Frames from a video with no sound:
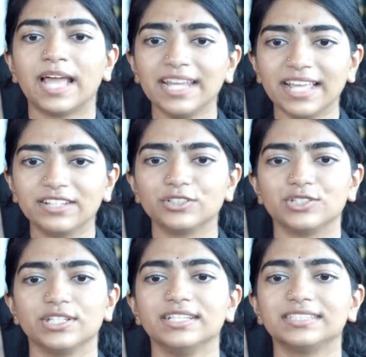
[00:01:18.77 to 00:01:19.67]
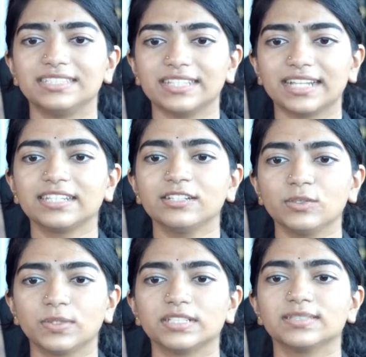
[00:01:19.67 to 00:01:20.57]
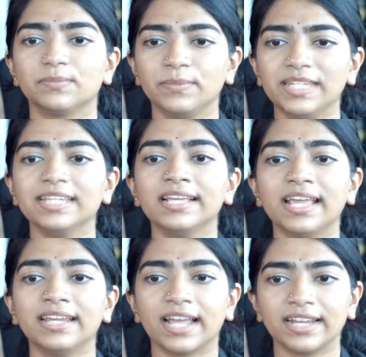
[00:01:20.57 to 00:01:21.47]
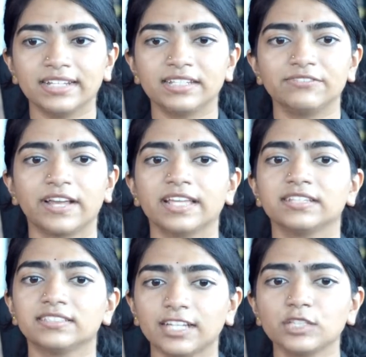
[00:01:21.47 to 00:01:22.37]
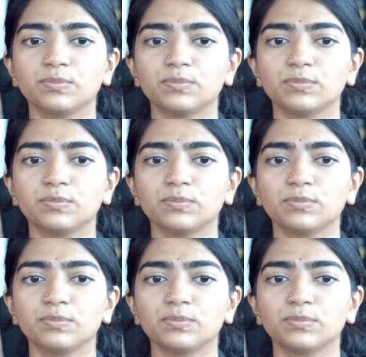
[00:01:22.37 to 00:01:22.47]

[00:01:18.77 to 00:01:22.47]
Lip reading: and energy is directed towards meeting and identifying such